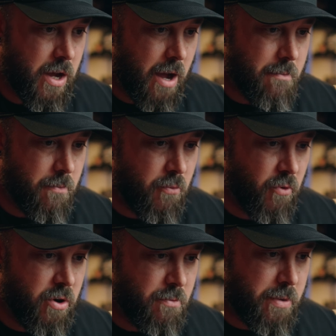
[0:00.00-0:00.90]
I'm
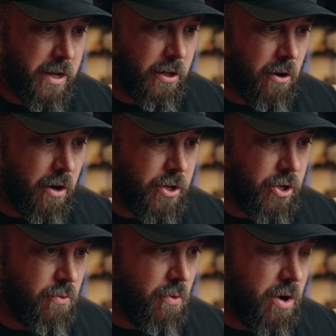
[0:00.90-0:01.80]
real big on,
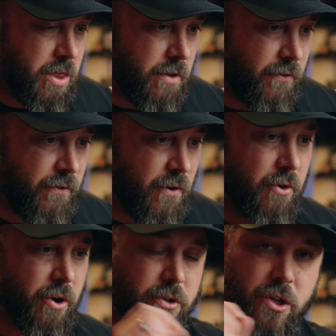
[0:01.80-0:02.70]
you want the
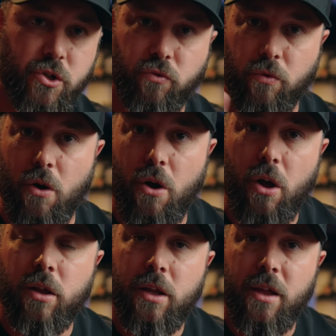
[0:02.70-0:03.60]
photo to
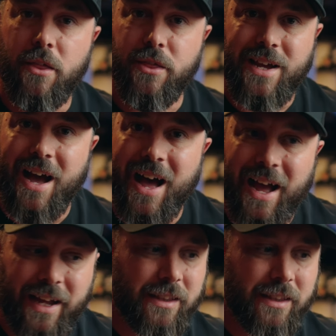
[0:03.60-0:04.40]
draw the eye.